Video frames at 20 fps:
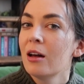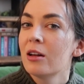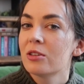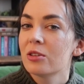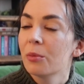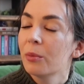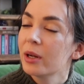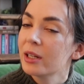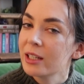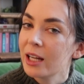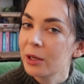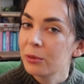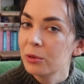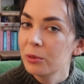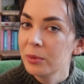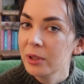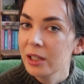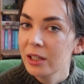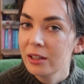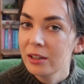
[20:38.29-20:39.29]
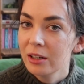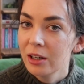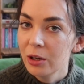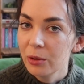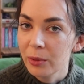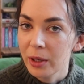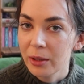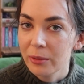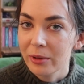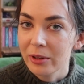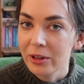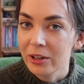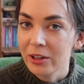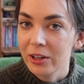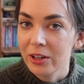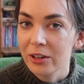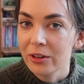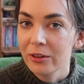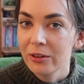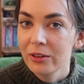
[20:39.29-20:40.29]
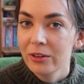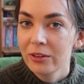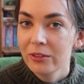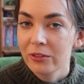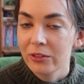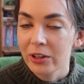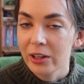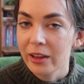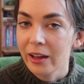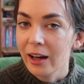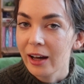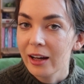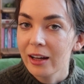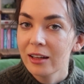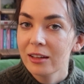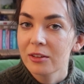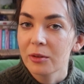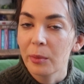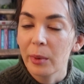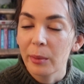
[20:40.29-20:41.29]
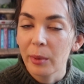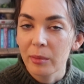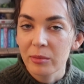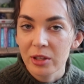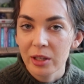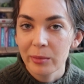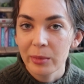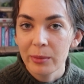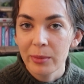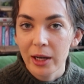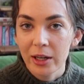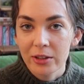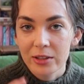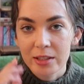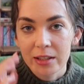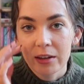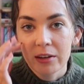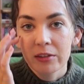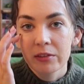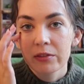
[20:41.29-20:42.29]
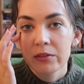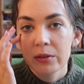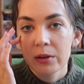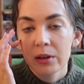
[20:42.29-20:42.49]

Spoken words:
so my dad will be away with her for that, so my mom's gonna be by herself